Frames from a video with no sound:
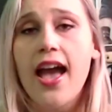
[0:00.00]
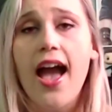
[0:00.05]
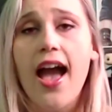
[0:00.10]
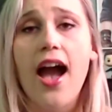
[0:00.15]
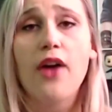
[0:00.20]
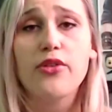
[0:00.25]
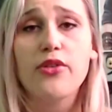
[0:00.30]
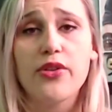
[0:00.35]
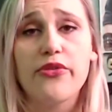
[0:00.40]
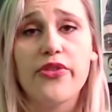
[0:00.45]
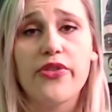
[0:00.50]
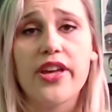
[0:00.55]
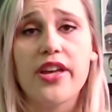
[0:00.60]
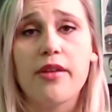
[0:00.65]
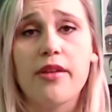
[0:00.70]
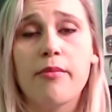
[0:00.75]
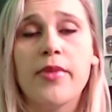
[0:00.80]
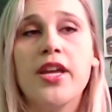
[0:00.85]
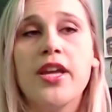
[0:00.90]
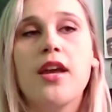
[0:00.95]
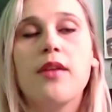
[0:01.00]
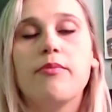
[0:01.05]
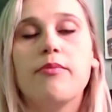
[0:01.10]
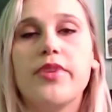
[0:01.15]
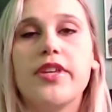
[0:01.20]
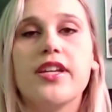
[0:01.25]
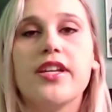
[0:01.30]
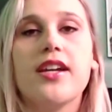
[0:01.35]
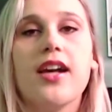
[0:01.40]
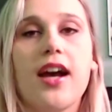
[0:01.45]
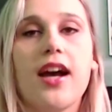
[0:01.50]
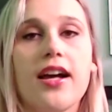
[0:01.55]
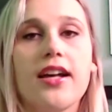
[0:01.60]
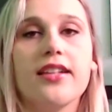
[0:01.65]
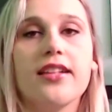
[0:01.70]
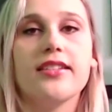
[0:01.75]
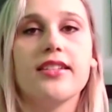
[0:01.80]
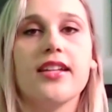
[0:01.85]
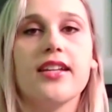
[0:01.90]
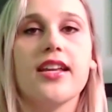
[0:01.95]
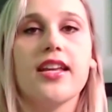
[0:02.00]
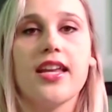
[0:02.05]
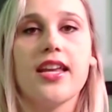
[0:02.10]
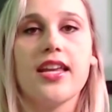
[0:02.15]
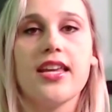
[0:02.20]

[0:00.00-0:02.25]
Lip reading: out of him because